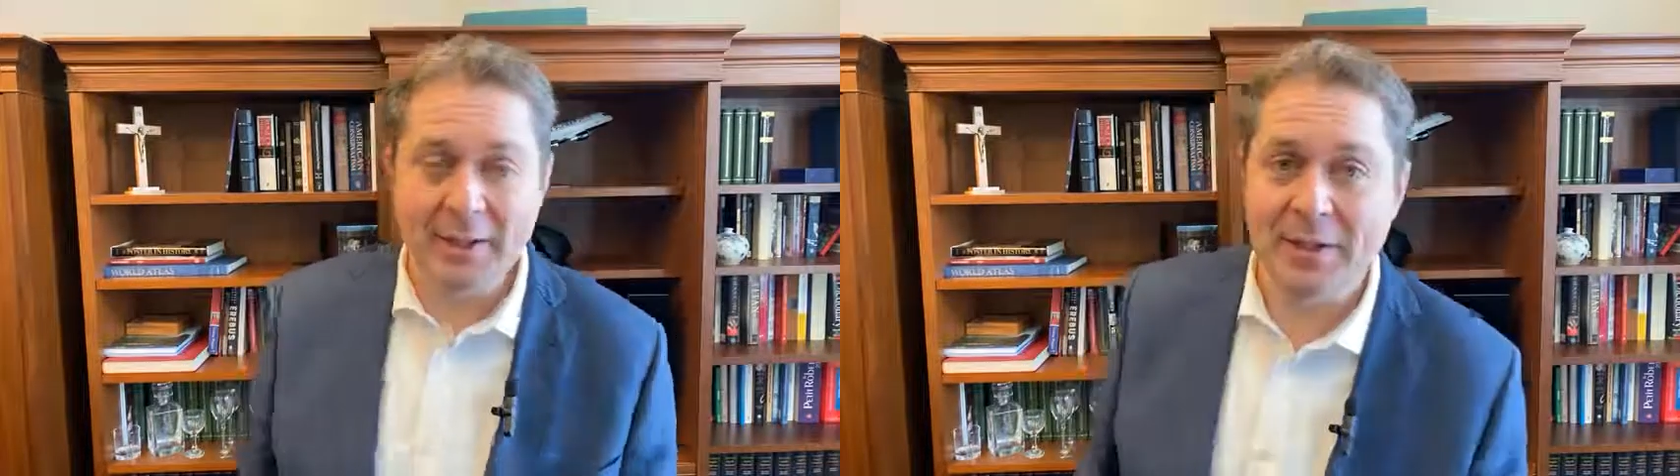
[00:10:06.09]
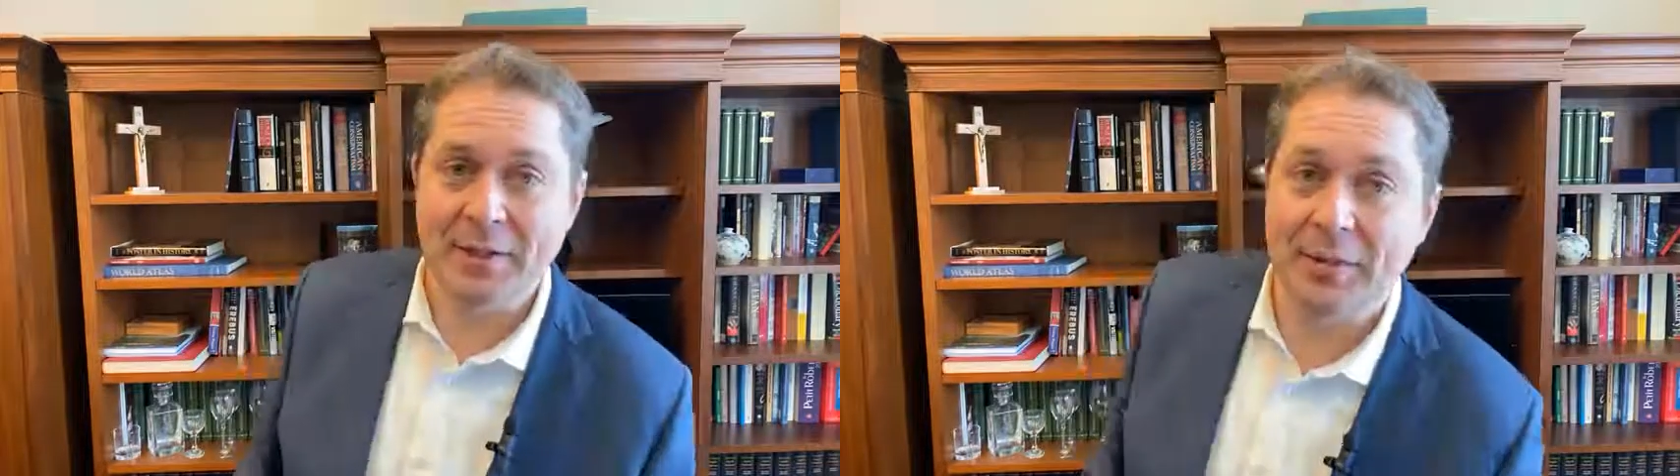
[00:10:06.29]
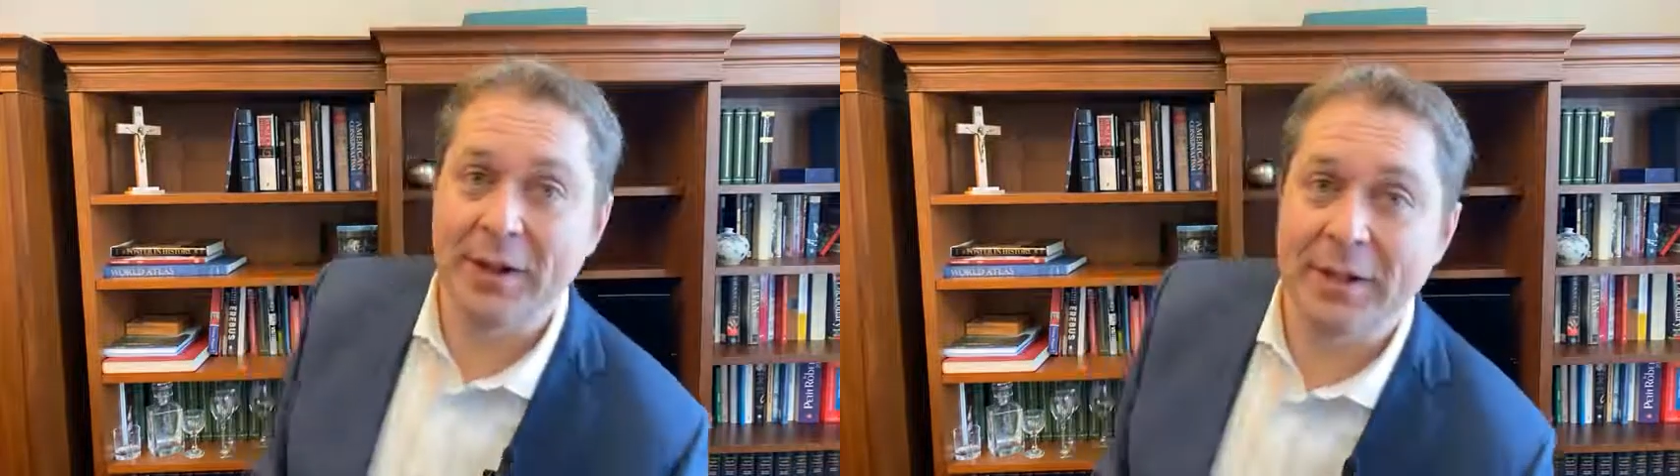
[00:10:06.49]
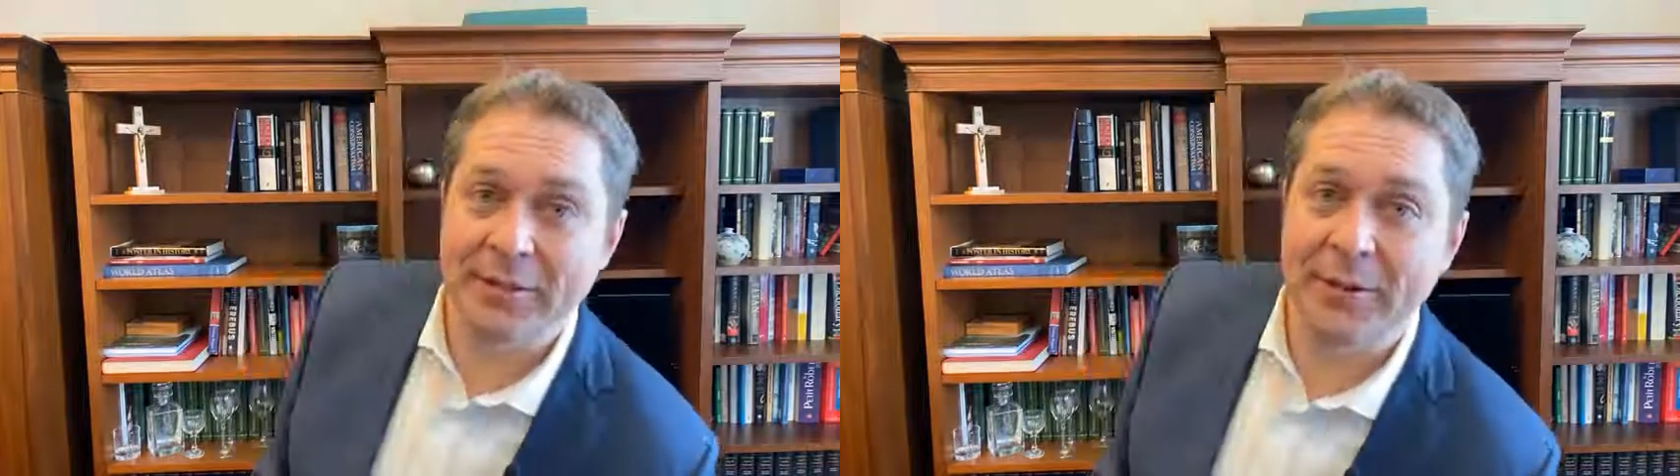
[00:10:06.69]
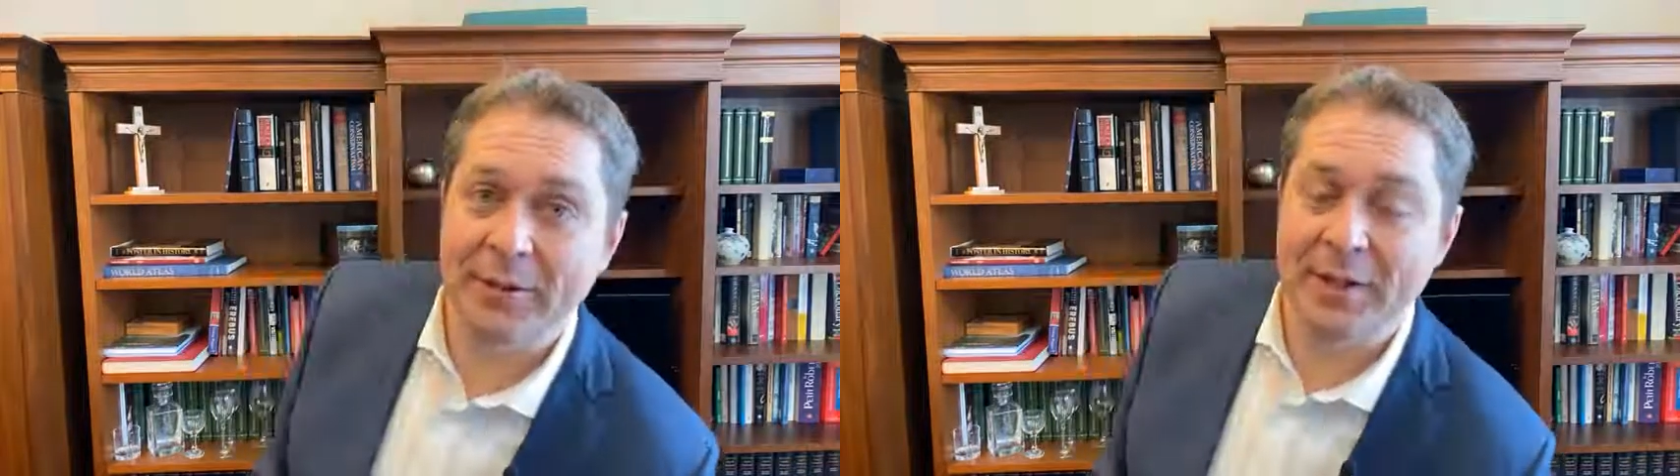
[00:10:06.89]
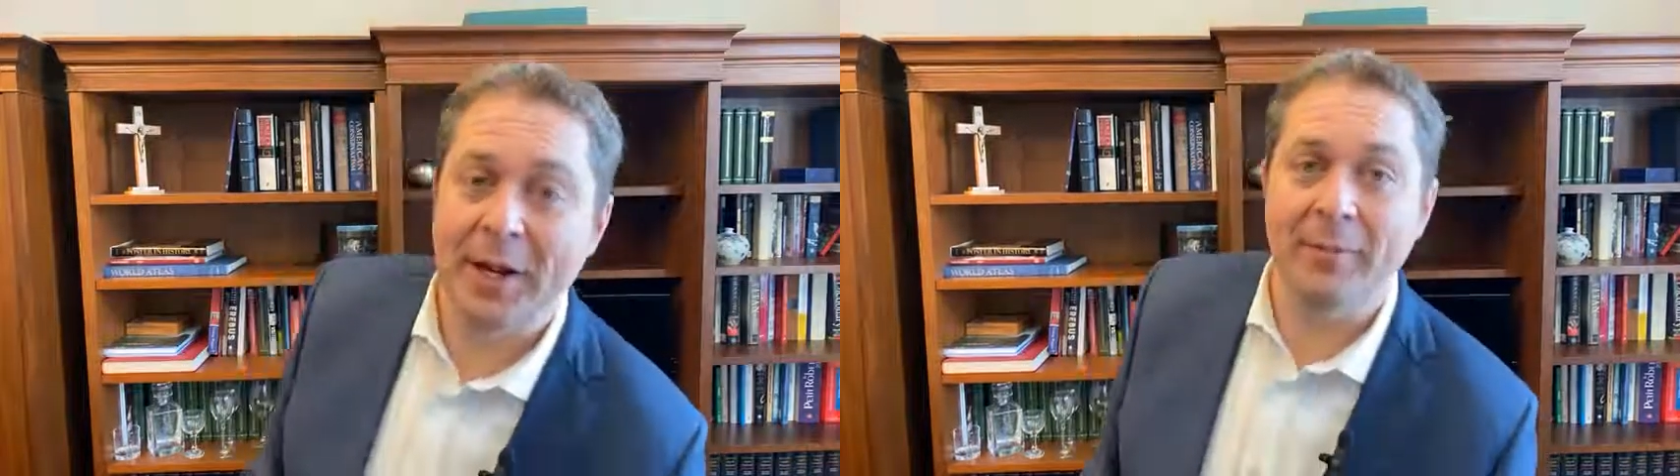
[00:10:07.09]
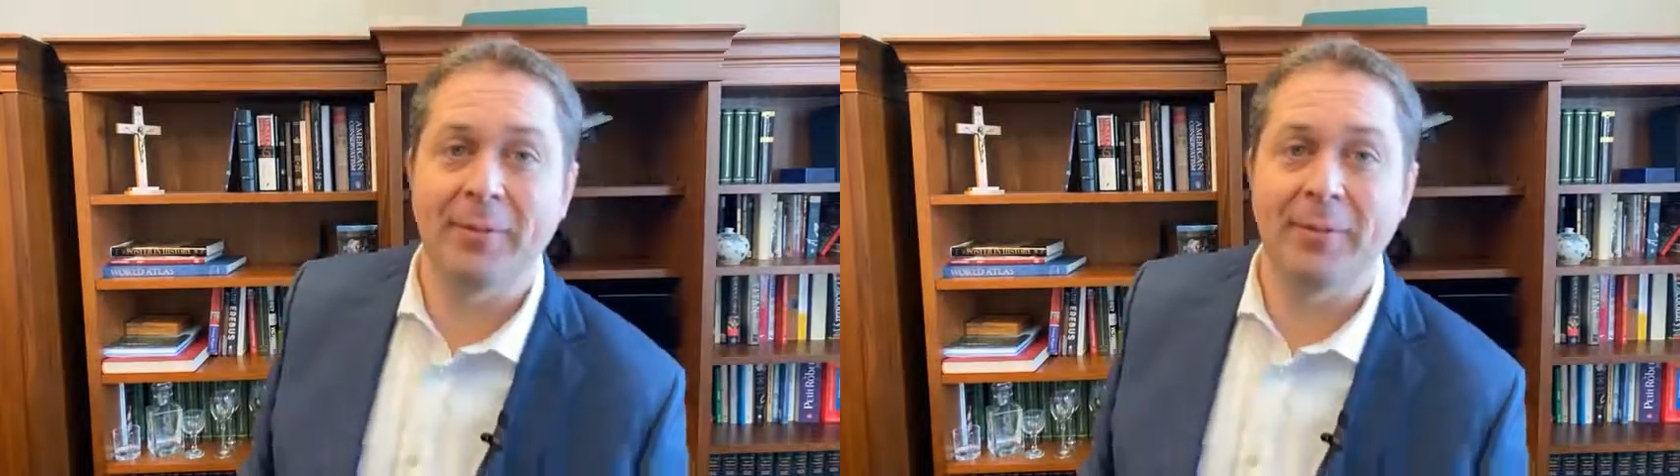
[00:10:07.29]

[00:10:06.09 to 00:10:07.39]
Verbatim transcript: this is a very difficult time